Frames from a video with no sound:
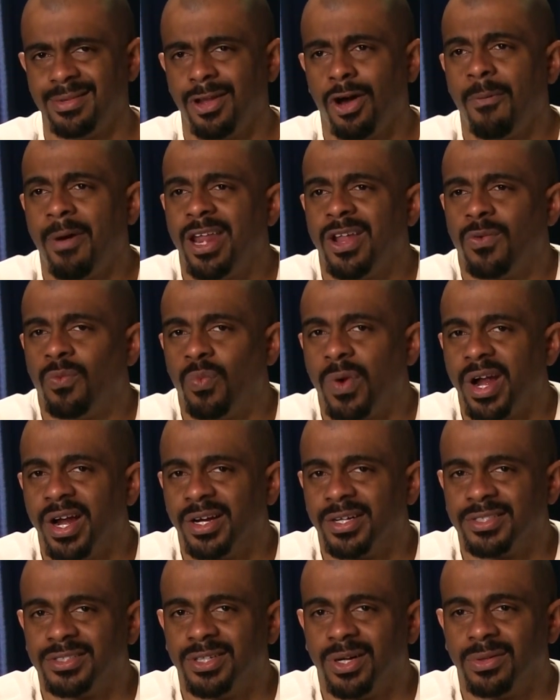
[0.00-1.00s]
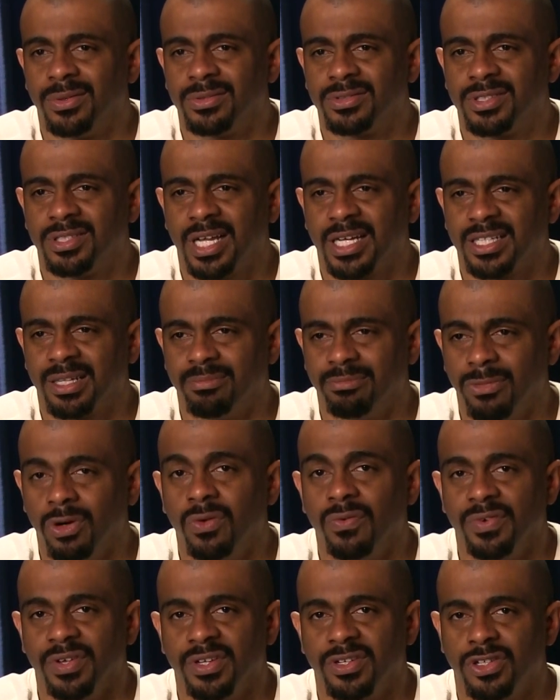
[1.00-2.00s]
Nobody wears those to like the
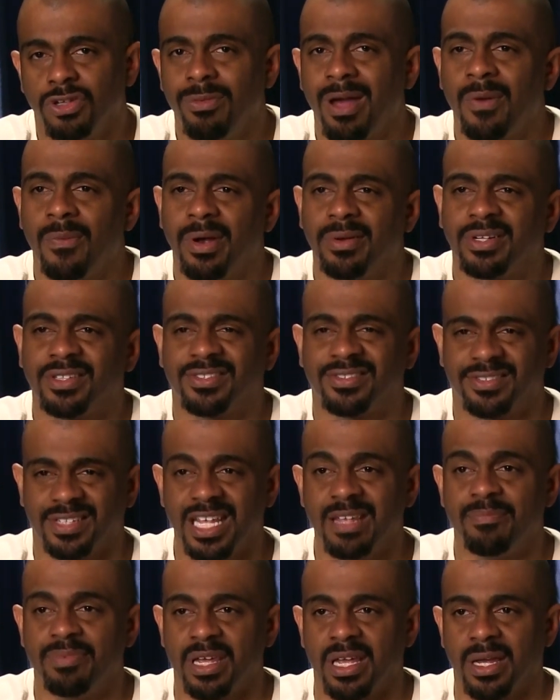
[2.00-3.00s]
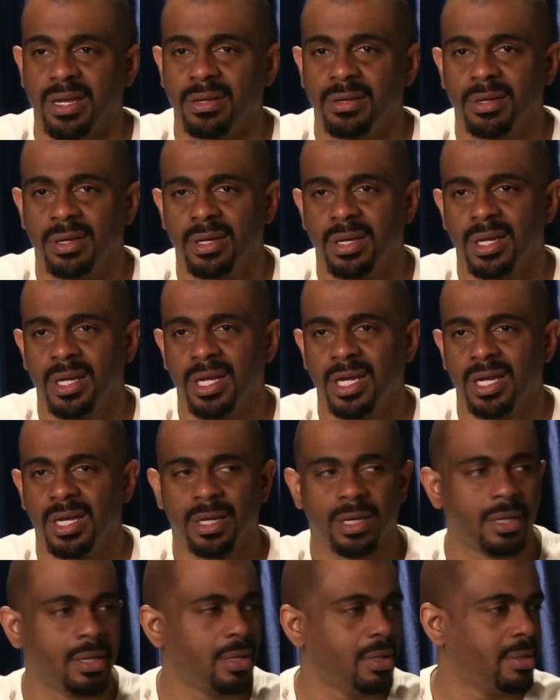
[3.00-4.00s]
movies. You might wear them to sleep in,
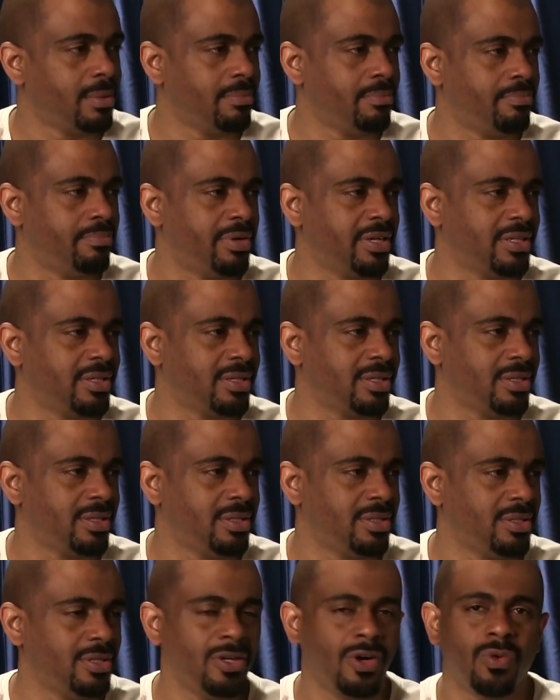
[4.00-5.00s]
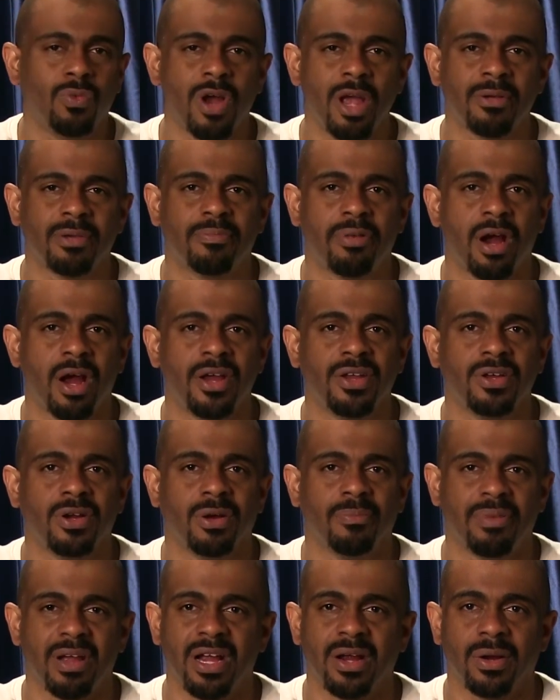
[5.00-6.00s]
but you'll wear it part of
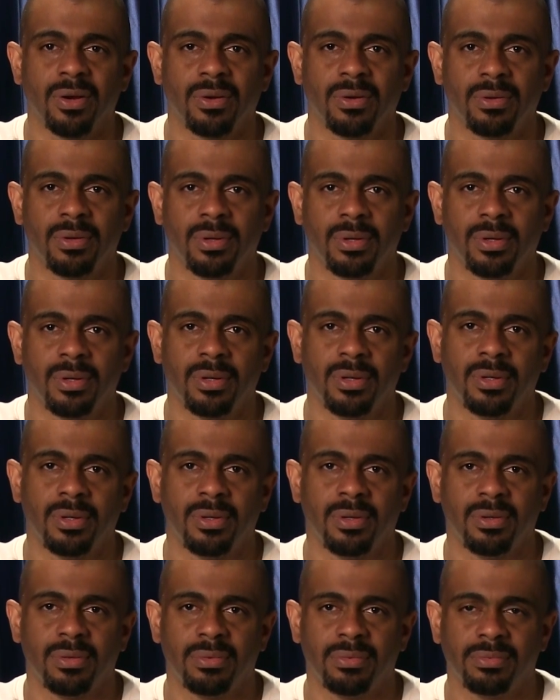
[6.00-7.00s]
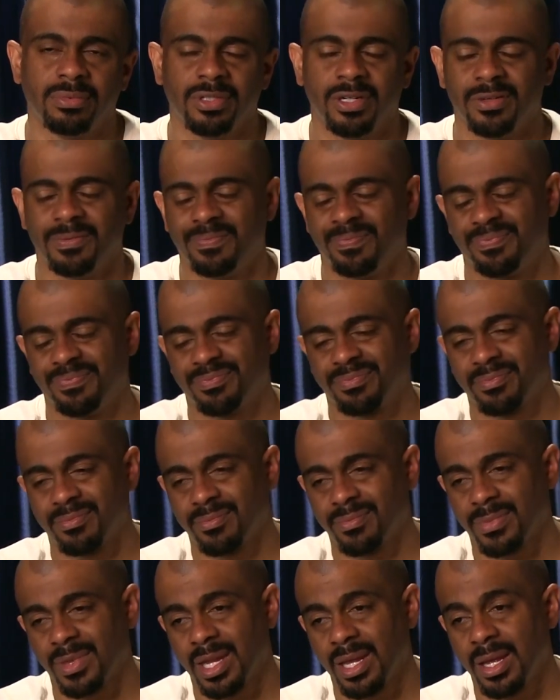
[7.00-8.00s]
your apparel. So,
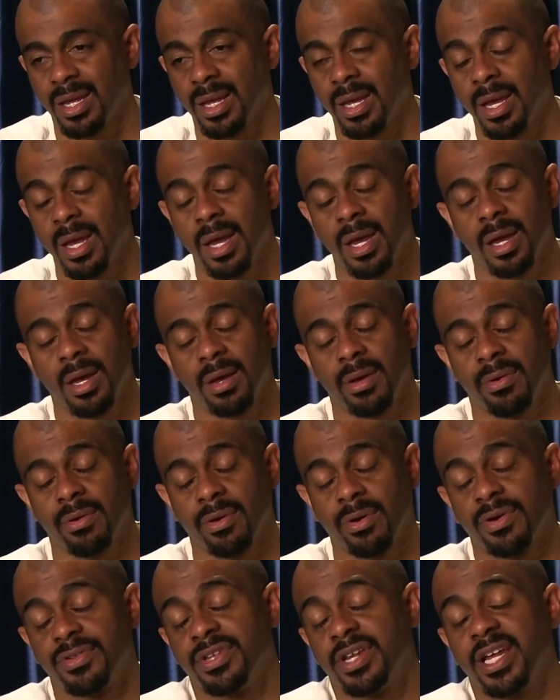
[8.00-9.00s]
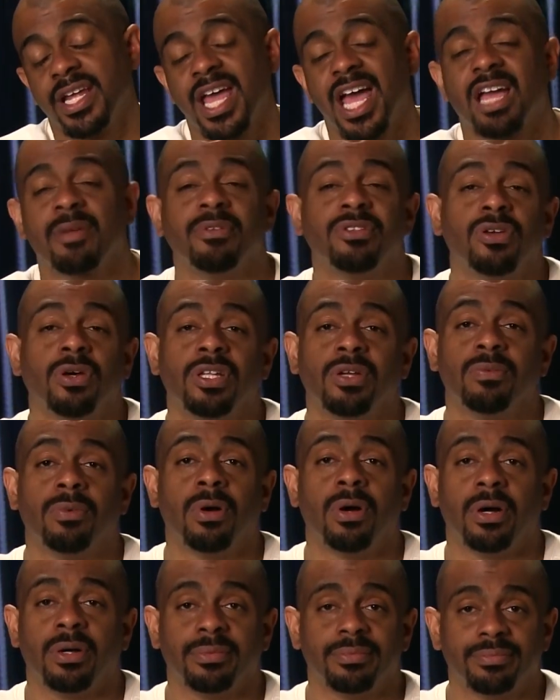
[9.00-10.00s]
well, then again, I can be totally
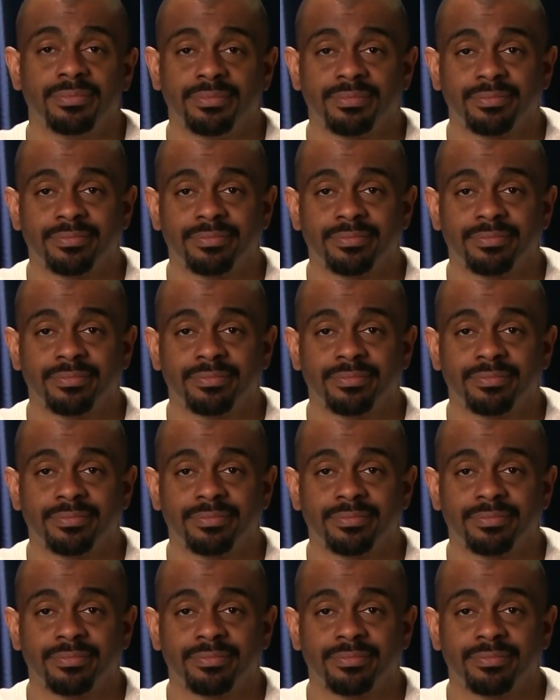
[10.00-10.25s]
wrong,